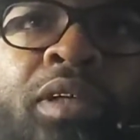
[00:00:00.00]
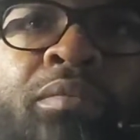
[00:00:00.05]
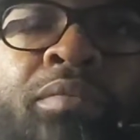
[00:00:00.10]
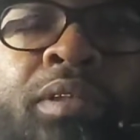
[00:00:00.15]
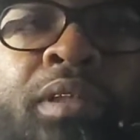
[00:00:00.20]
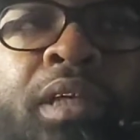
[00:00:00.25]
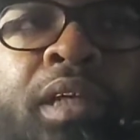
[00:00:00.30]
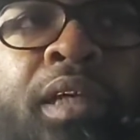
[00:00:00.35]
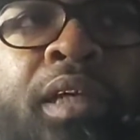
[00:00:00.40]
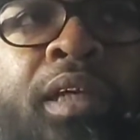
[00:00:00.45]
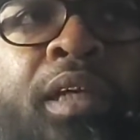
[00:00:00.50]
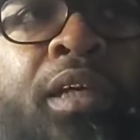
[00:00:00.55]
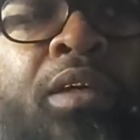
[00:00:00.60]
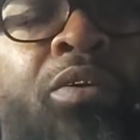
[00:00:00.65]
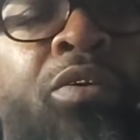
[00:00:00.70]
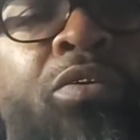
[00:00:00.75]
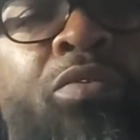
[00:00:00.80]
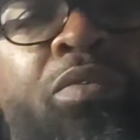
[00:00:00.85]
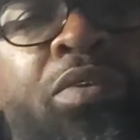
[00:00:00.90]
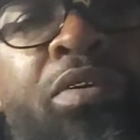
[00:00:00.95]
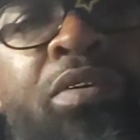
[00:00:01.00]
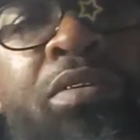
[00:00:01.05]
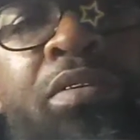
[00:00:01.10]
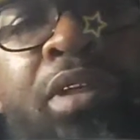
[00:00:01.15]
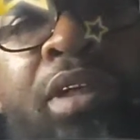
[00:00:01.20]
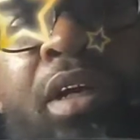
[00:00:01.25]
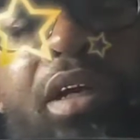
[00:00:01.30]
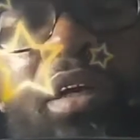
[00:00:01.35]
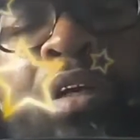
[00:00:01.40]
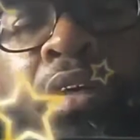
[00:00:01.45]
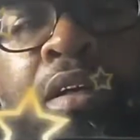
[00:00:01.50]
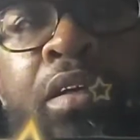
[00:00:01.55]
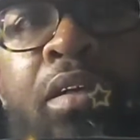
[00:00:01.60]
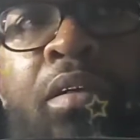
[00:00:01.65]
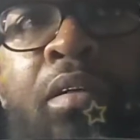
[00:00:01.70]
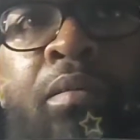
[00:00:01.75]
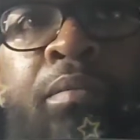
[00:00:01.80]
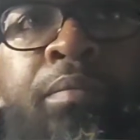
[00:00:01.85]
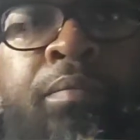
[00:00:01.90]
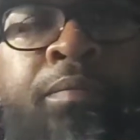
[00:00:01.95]
website,
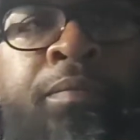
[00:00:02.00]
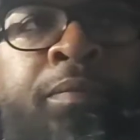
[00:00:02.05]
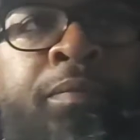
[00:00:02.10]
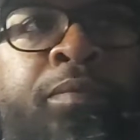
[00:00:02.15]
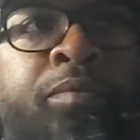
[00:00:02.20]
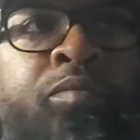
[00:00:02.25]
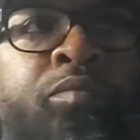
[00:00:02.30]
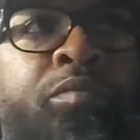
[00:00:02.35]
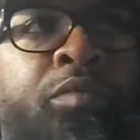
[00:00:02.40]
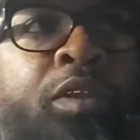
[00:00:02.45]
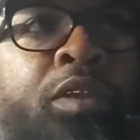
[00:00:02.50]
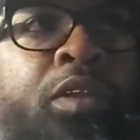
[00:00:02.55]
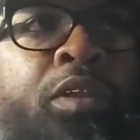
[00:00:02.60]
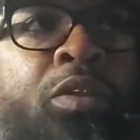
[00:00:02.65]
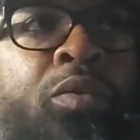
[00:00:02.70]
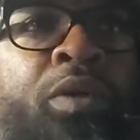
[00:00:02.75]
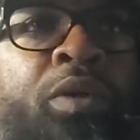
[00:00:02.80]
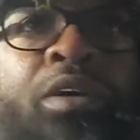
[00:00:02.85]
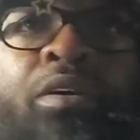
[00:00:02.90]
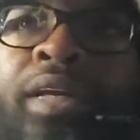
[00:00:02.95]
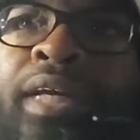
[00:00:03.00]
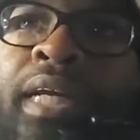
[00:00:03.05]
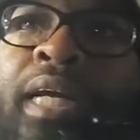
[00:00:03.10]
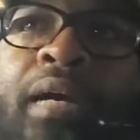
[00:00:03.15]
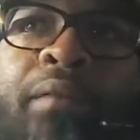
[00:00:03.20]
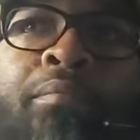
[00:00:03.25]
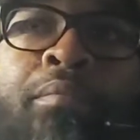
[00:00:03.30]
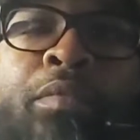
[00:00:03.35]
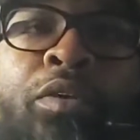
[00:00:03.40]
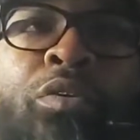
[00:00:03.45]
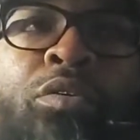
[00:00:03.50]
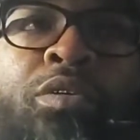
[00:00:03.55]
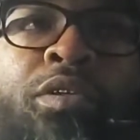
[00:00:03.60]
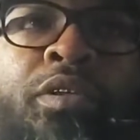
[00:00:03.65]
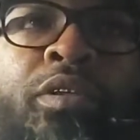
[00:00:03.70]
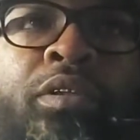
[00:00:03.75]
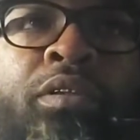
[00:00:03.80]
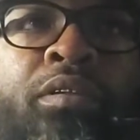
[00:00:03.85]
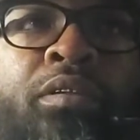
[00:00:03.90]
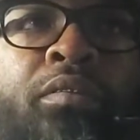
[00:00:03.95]
helloworld.com. You know, we already got
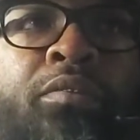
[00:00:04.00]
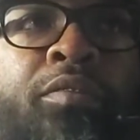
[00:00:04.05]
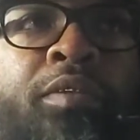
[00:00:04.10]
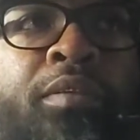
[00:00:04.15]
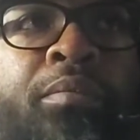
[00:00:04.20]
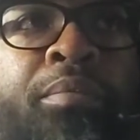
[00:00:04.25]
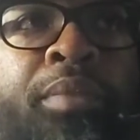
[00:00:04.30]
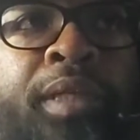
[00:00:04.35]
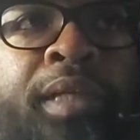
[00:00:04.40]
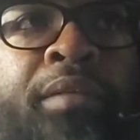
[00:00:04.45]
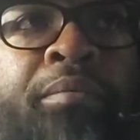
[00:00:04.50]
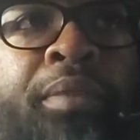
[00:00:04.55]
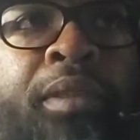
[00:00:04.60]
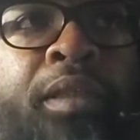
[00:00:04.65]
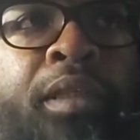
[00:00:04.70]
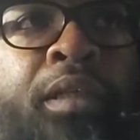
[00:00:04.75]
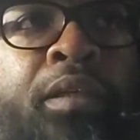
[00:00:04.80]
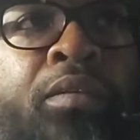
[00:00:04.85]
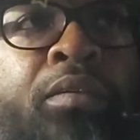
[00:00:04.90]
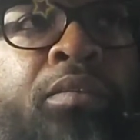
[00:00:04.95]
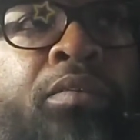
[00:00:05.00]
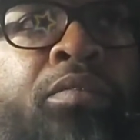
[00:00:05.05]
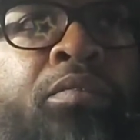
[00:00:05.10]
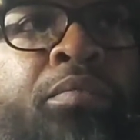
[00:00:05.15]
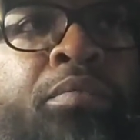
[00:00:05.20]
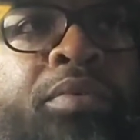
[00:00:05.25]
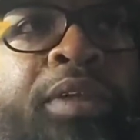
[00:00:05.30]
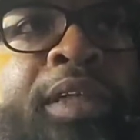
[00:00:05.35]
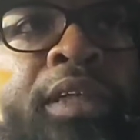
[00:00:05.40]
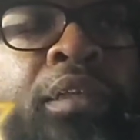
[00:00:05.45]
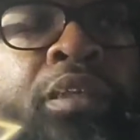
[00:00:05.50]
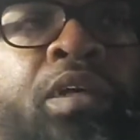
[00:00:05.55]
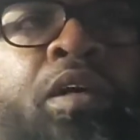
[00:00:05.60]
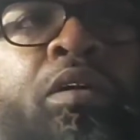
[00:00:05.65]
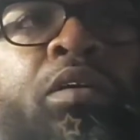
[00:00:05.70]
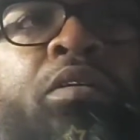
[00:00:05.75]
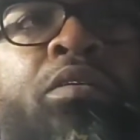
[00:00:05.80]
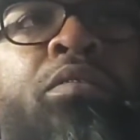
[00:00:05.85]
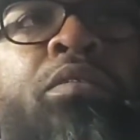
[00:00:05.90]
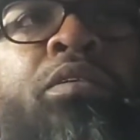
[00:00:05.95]
merch for the BAB kennels and breeding
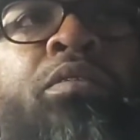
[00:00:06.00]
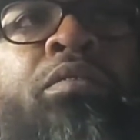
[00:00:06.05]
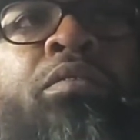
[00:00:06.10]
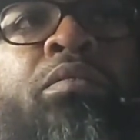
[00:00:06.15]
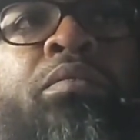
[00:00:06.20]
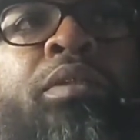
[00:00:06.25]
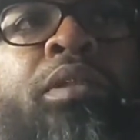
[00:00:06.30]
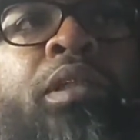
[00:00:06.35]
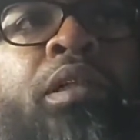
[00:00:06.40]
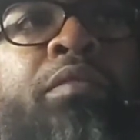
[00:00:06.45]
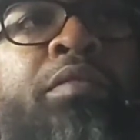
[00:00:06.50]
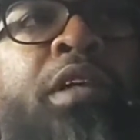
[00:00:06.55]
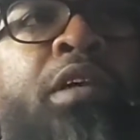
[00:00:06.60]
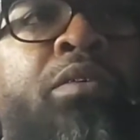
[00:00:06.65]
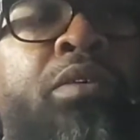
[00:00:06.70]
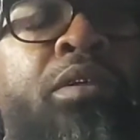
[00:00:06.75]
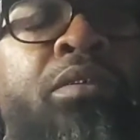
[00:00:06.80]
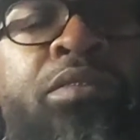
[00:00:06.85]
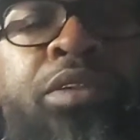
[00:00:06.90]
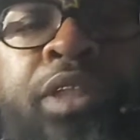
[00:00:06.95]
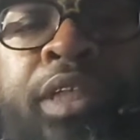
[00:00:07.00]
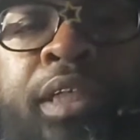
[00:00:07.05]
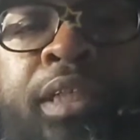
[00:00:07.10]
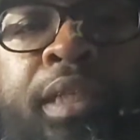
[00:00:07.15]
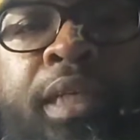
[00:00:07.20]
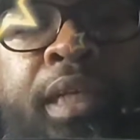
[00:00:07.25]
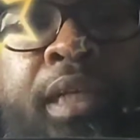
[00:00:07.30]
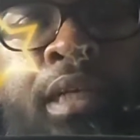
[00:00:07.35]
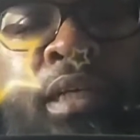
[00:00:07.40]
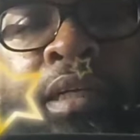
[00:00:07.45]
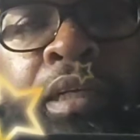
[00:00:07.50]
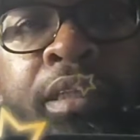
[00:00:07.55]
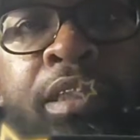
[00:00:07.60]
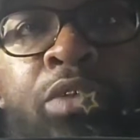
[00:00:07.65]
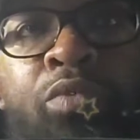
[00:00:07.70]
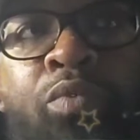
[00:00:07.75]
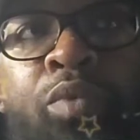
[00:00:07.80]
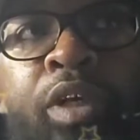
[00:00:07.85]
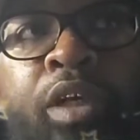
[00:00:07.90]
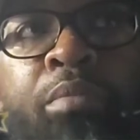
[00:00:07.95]
dogs. You know what I'm saying? If y'all want to go check that out,
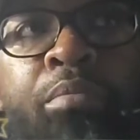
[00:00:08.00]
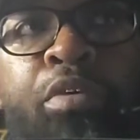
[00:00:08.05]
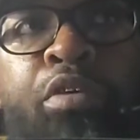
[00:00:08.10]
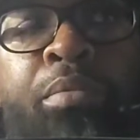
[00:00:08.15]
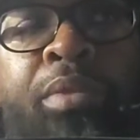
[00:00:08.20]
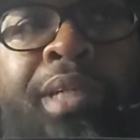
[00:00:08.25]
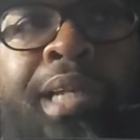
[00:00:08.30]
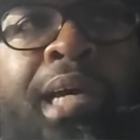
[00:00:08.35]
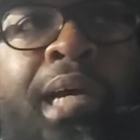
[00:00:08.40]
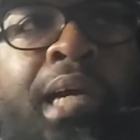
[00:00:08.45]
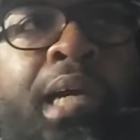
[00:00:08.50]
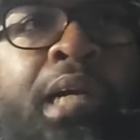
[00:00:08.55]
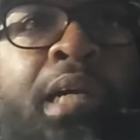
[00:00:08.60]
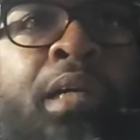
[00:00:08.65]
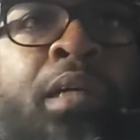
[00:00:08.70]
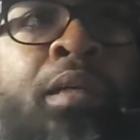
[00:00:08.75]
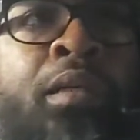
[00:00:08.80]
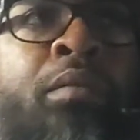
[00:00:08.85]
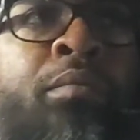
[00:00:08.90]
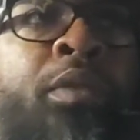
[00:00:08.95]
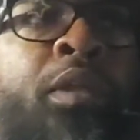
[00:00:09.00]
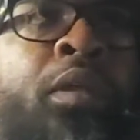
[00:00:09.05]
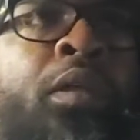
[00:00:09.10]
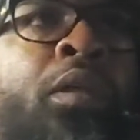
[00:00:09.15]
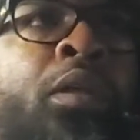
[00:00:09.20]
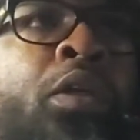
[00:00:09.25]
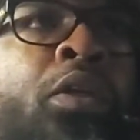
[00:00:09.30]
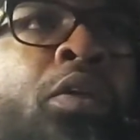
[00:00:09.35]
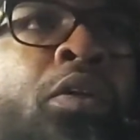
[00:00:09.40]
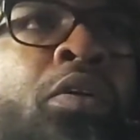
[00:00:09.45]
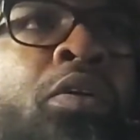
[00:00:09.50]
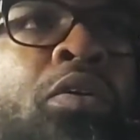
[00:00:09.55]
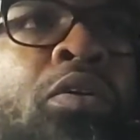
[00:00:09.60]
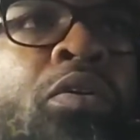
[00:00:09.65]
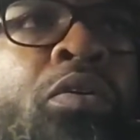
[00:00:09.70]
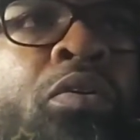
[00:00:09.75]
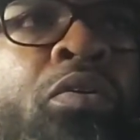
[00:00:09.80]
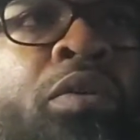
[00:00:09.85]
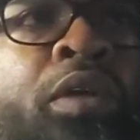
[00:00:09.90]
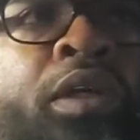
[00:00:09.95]
that's at redbubble.com. You
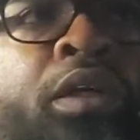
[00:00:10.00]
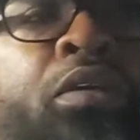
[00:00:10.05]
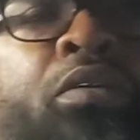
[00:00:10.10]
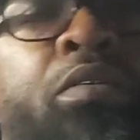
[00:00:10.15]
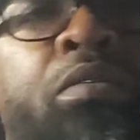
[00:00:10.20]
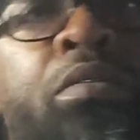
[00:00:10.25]
know, go click